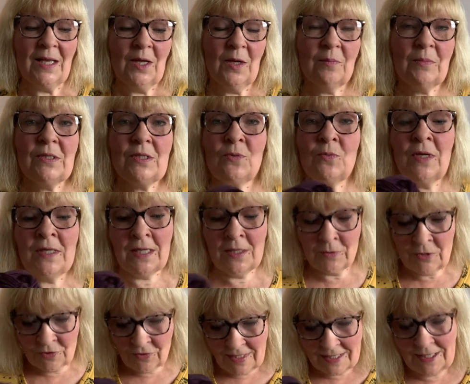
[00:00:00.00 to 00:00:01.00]
But when I
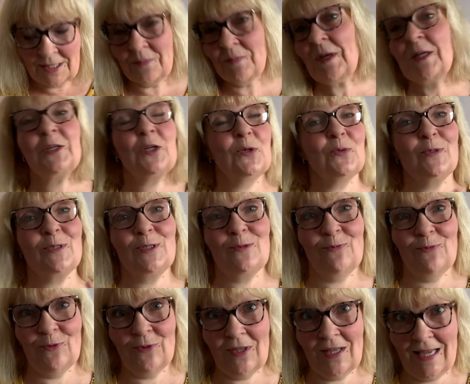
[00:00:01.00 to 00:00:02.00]
was writing my notes
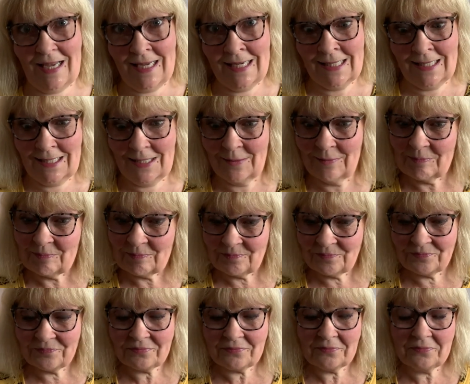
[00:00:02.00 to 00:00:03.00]
for this,
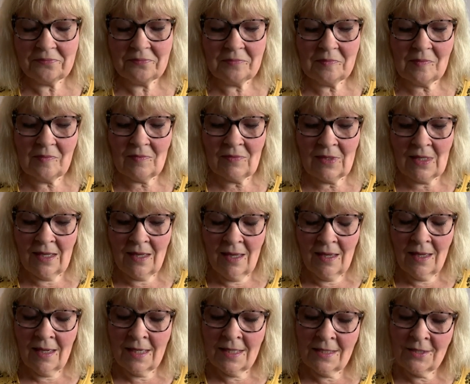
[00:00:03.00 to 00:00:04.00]

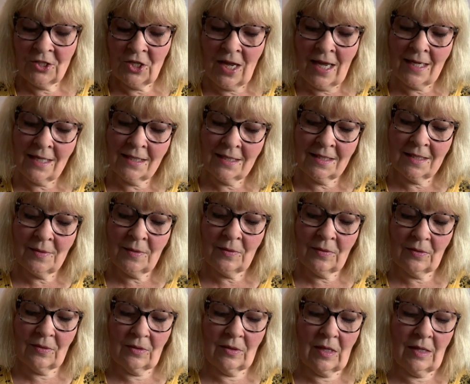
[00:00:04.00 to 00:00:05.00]
I checked,
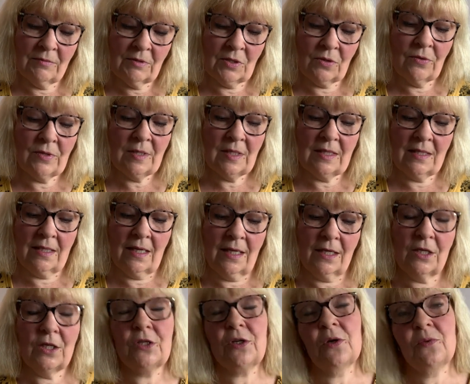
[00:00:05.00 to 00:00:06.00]
I was going to say,
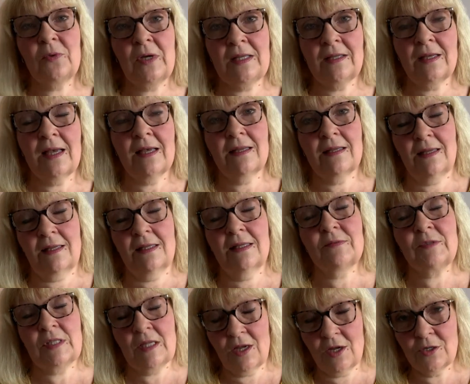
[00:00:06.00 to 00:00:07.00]
you know, where it
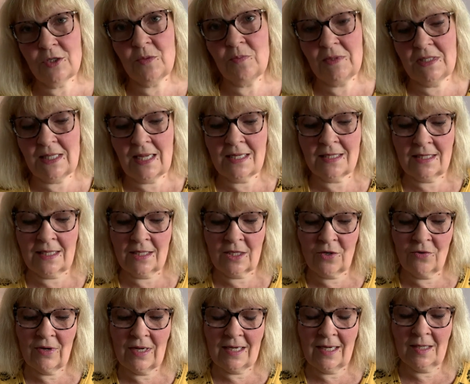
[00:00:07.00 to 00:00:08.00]
was 100%
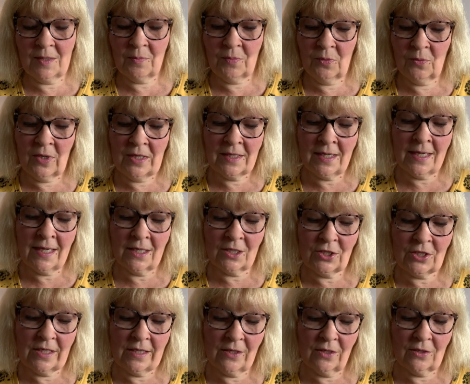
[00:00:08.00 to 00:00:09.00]
acrylic, but when I
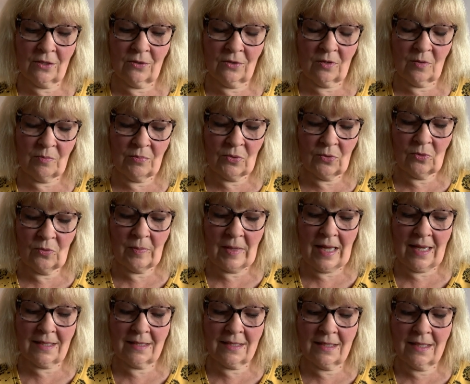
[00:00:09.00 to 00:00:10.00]
actually look on the ball
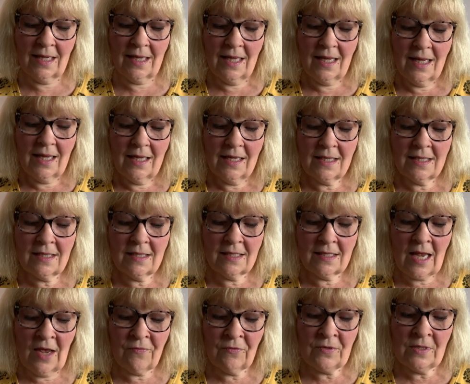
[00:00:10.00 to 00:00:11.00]
band, it's
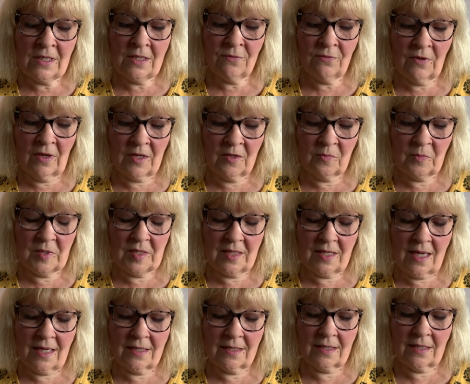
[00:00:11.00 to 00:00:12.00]

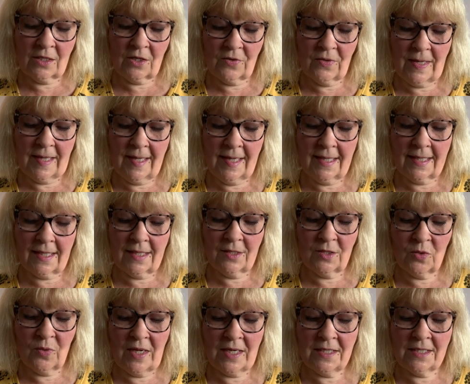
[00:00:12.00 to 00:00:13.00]
75% acrylic and
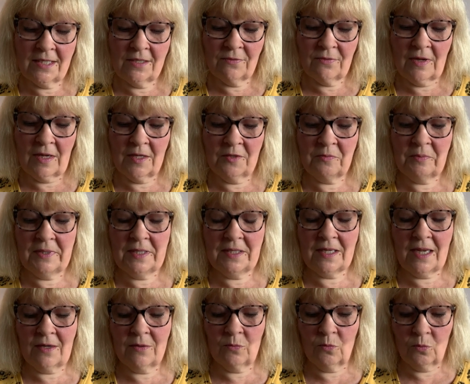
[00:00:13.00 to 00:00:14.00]

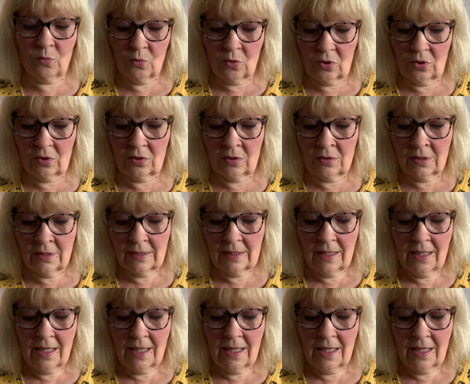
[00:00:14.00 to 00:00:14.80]
25% wool.